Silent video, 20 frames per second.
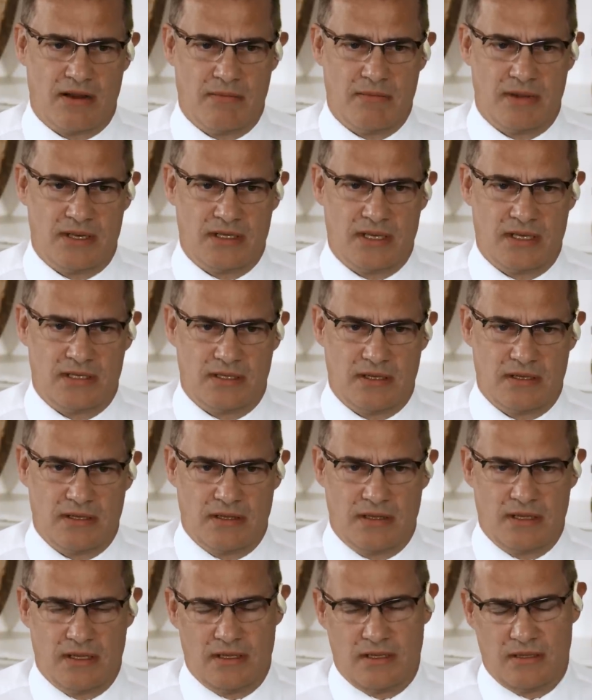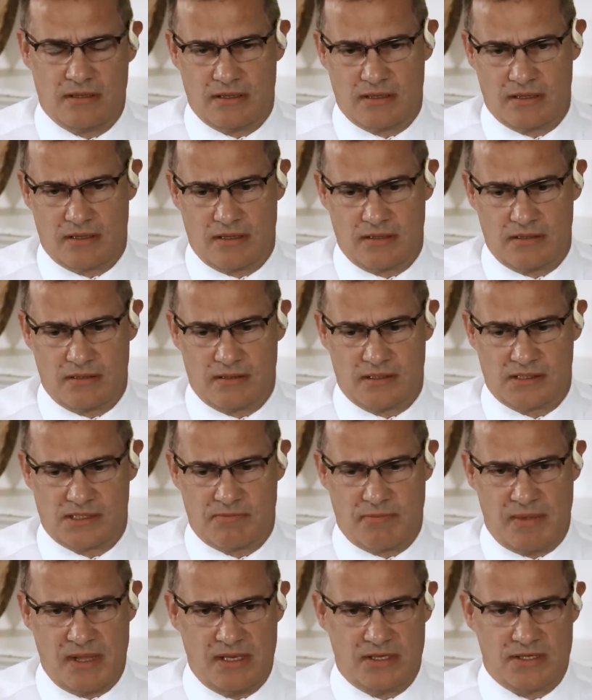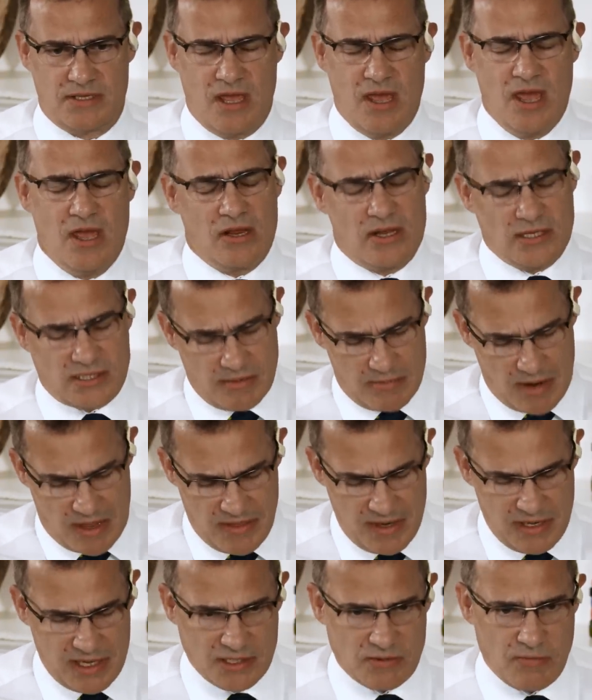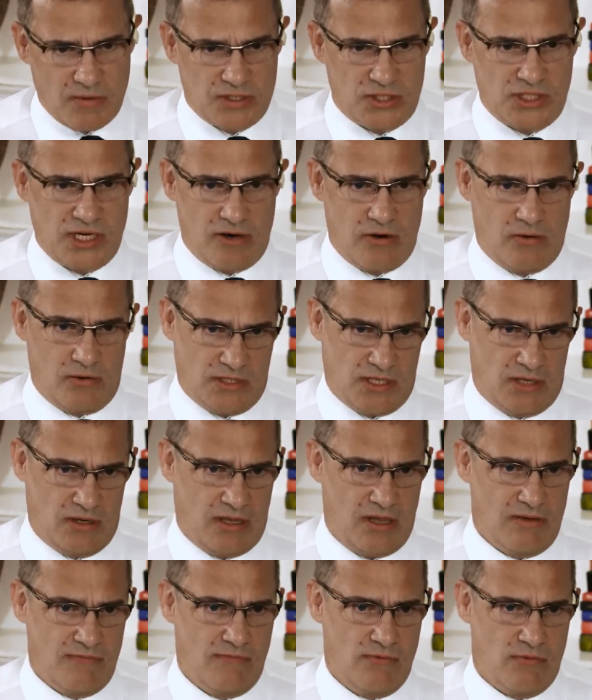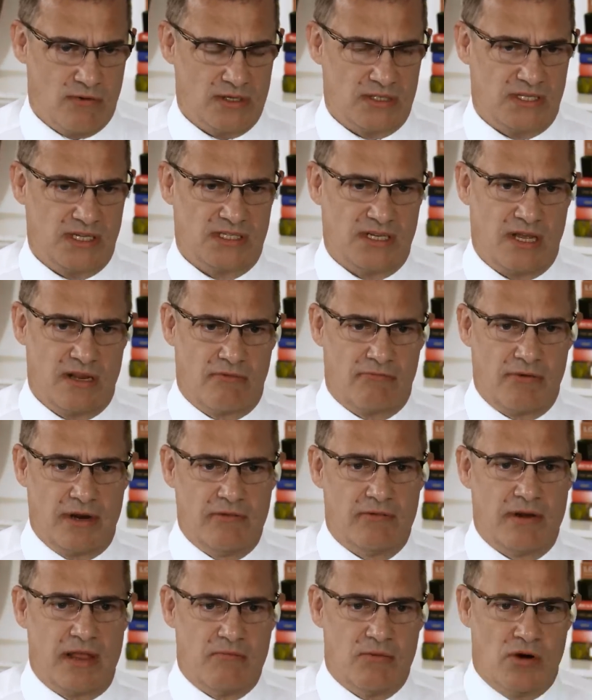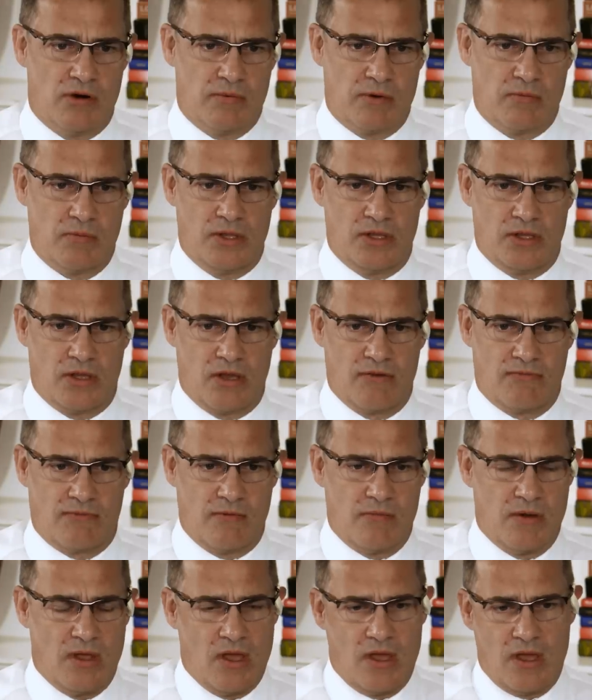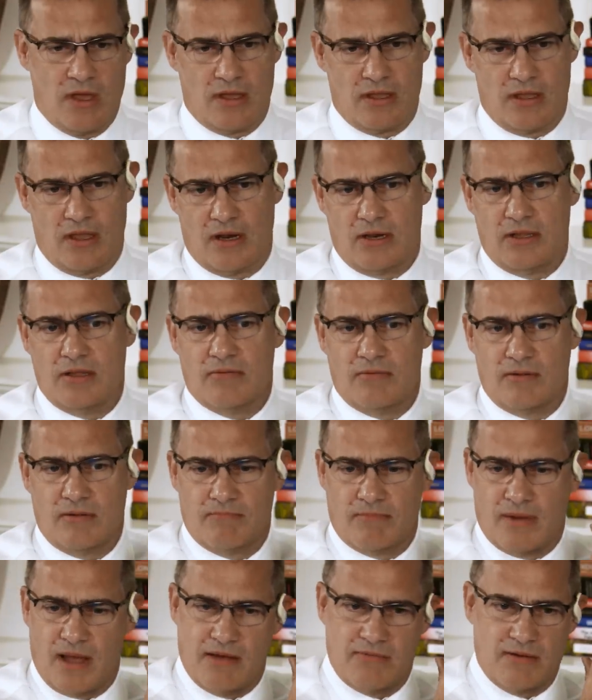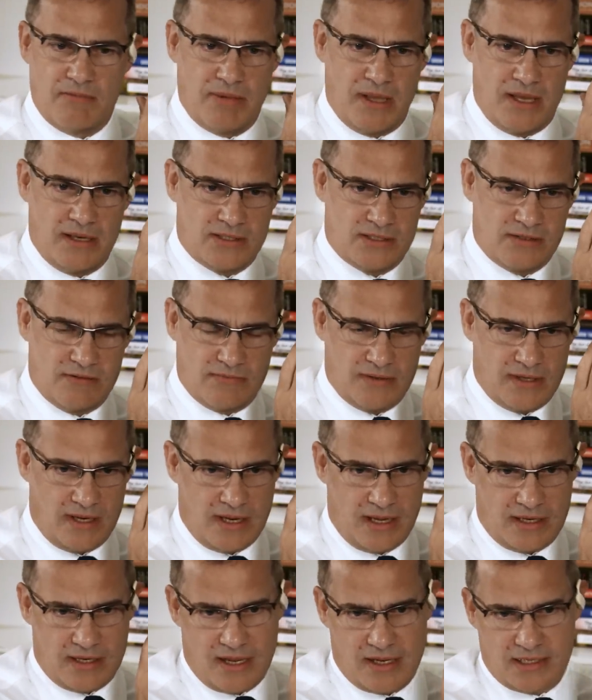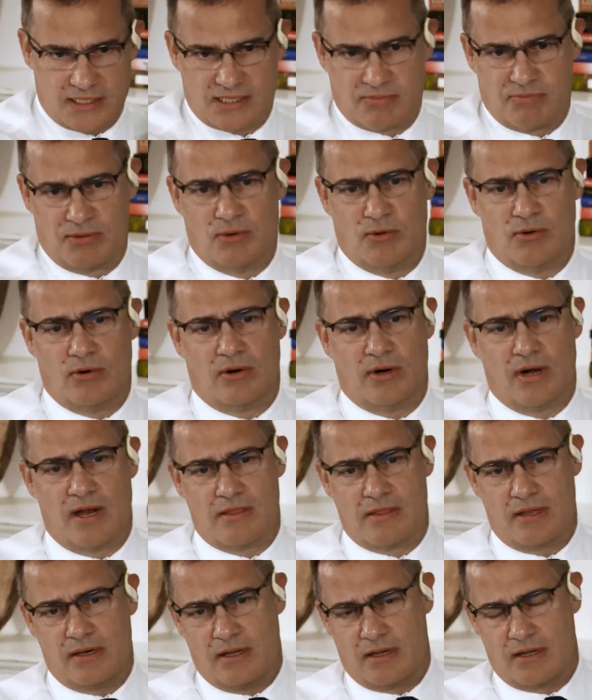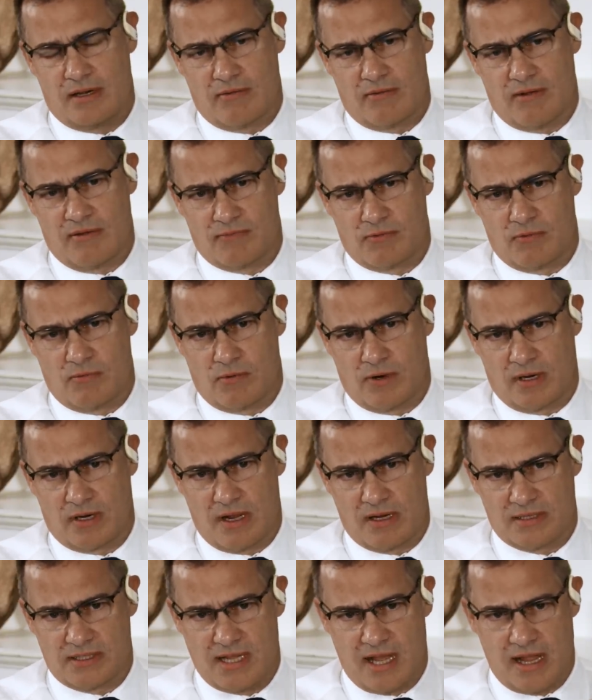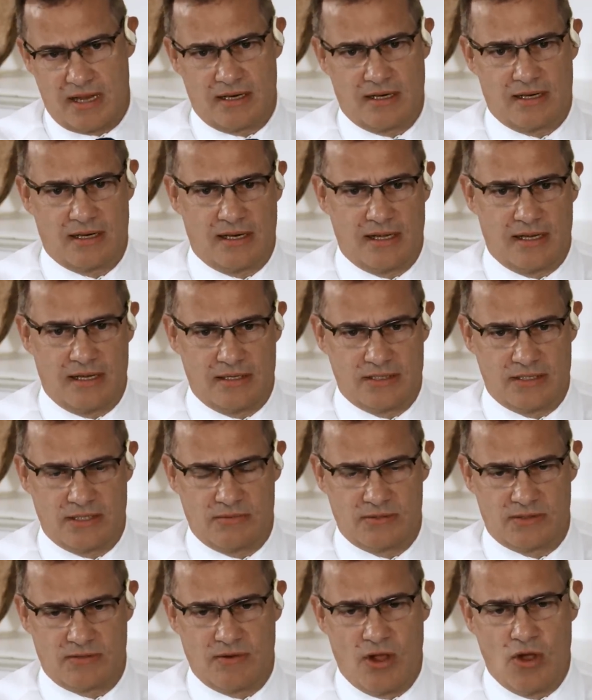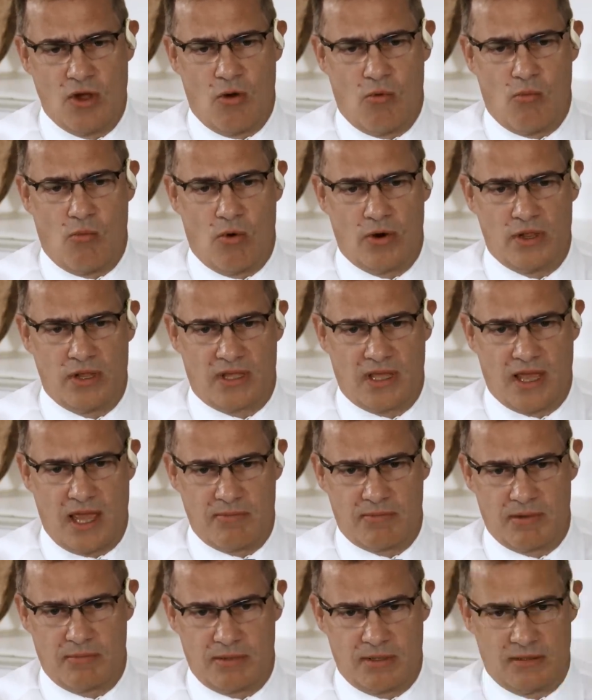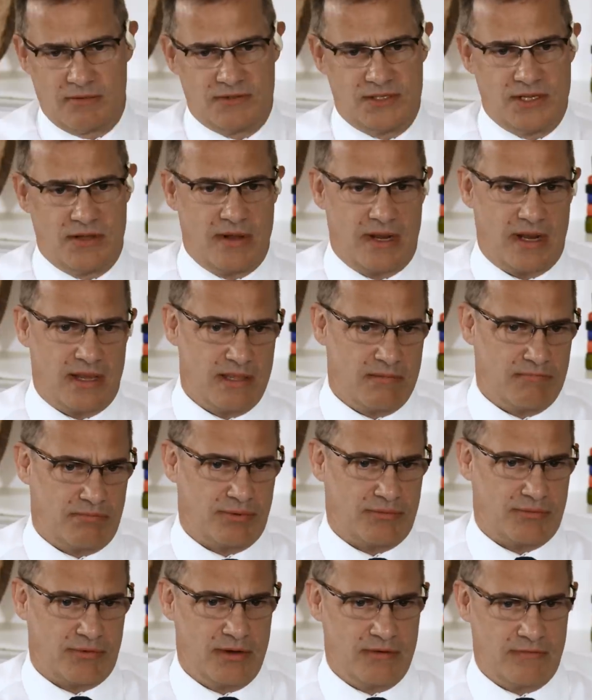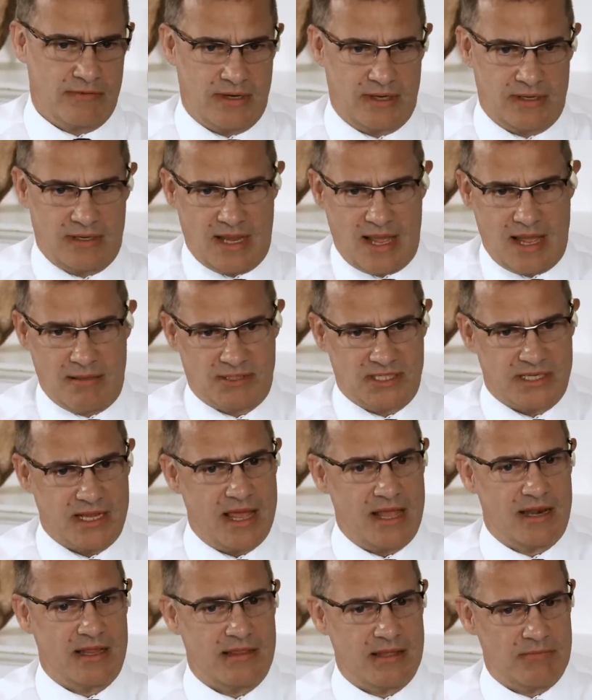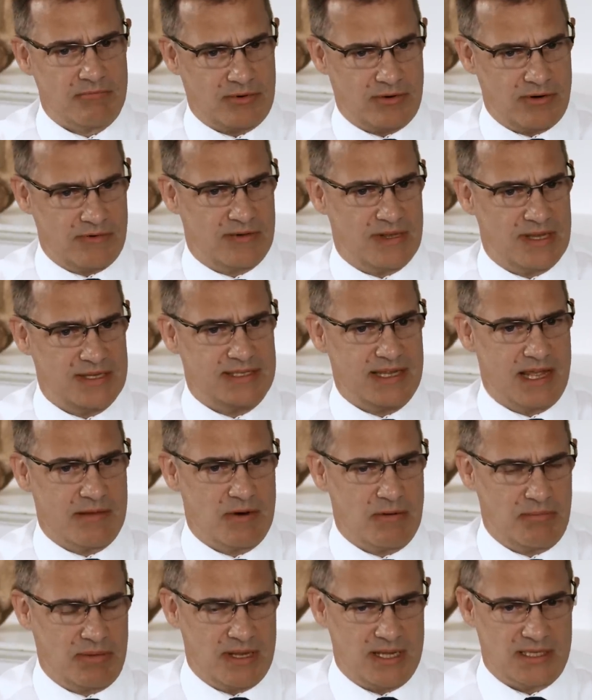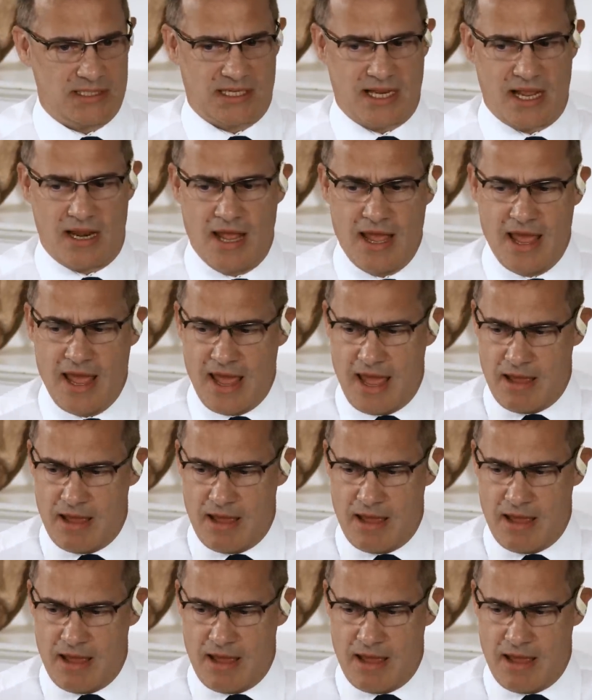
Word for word: I mean, the, the, the kind of the speed, because I think guess what shareholders are looking for is this kind of re-rate moment where you go from yeah you having been sort of explorer, and then you kind of have to work out technically in terms of what you're capable of doing, and then prove it at lab scale, and then prove it at demo plant scale.